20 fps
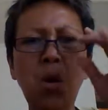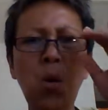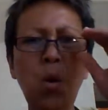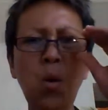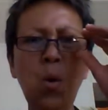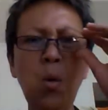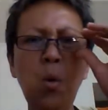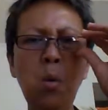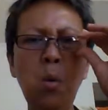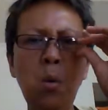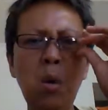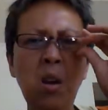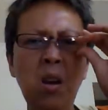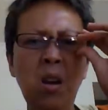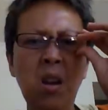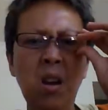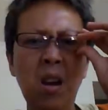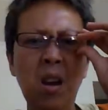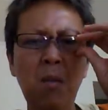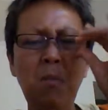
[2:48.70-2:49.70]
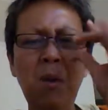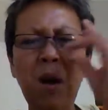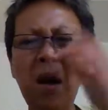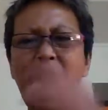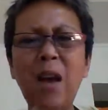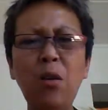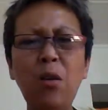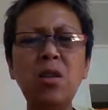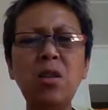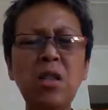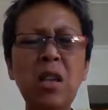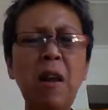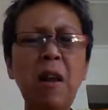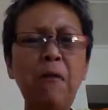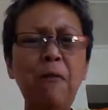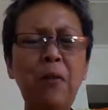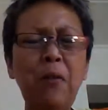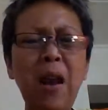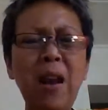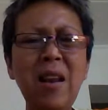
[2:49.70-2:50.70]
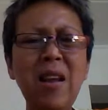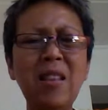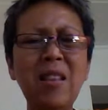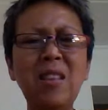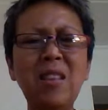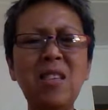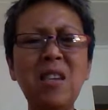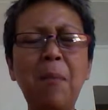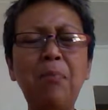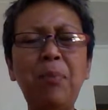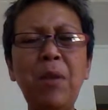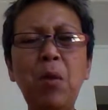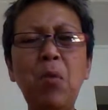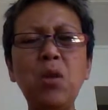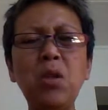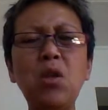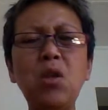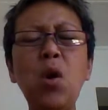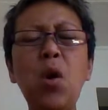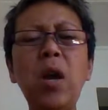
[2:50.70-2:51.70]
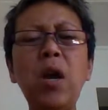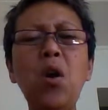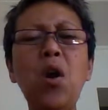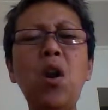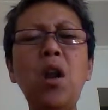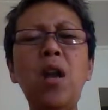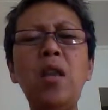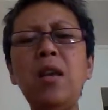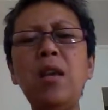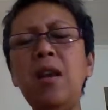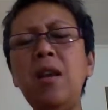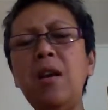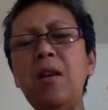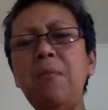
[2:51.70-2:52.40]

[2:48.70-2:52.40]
So, but I could still feel that something was going on.